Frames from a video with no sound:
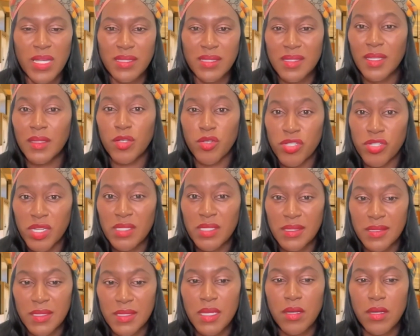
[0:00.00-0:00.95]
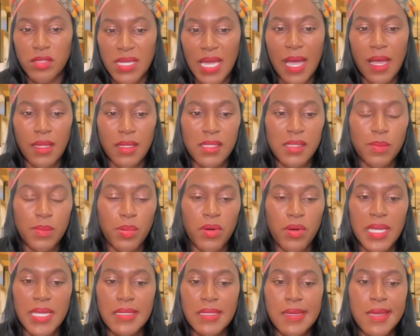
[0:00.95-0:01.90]
solutions, to Alli's
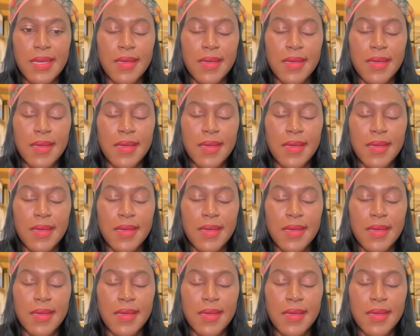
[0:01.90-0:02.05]
point.